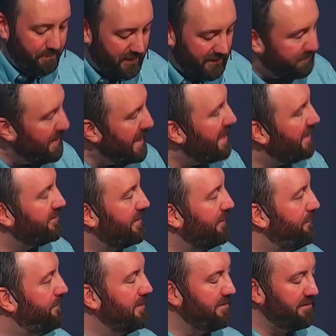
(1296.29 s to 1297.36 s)
But as bad as
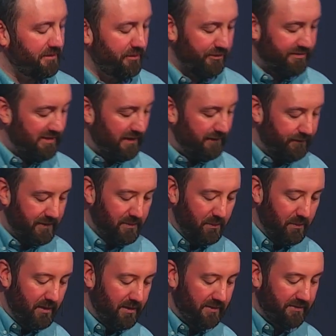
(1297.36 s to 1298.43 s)
the physical
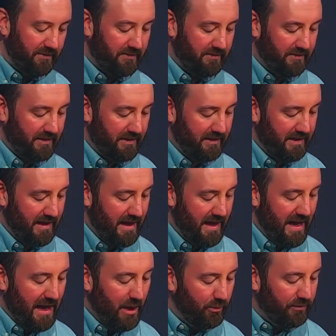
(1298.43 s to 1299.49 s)
suffering was,
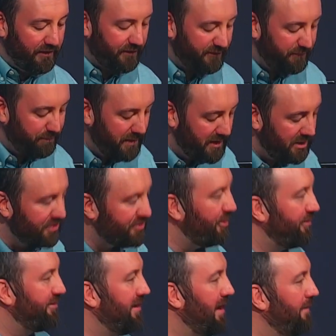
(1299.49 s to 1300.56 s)
it was the
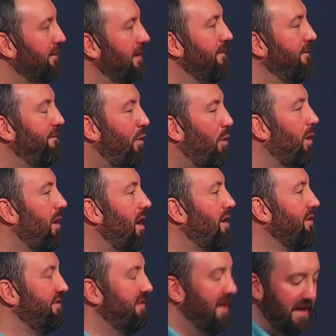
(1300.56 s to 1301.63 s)
spiritual suffering for
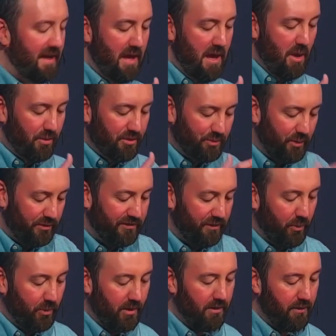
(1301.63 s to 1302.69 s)
our sin, which was
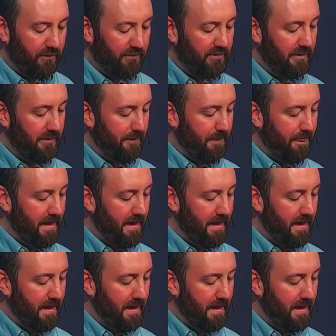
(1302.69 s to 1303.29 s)
the worst.